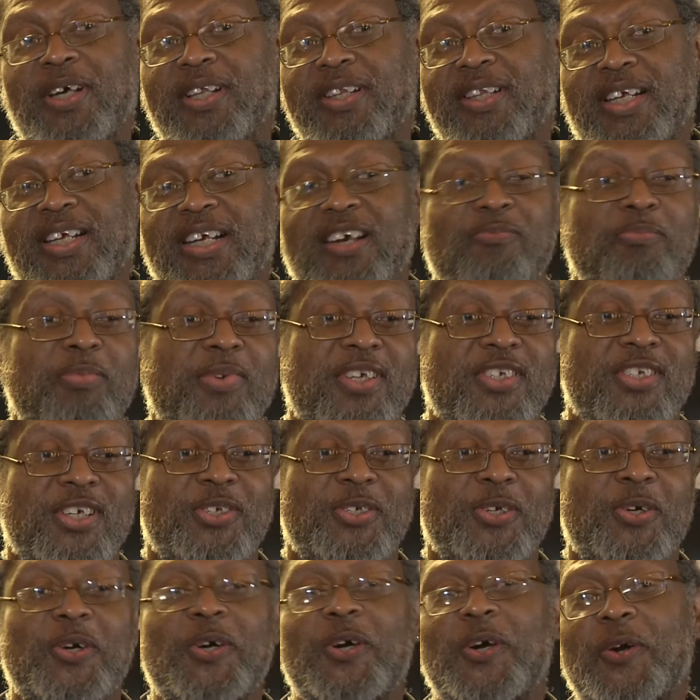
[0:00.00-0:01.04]
and the government is
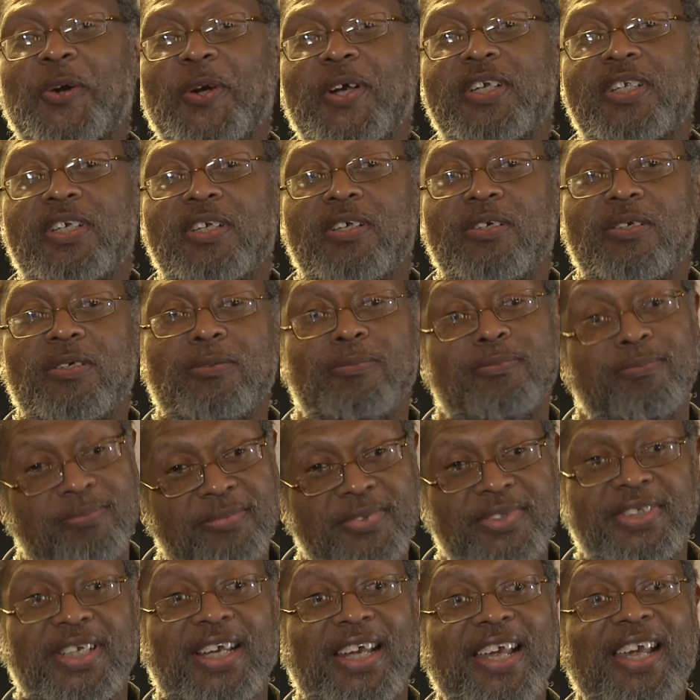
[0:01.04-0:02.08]
in no hurry to
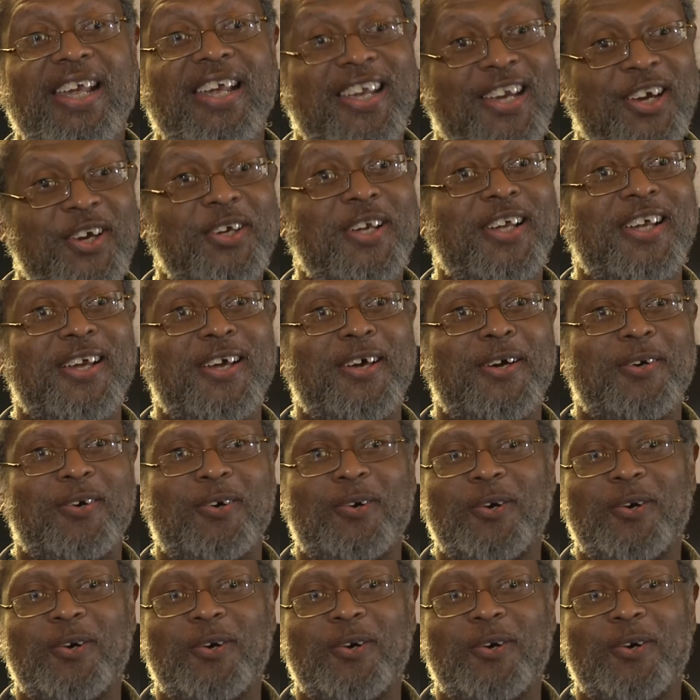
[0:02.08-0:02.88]
say, hey, here you go,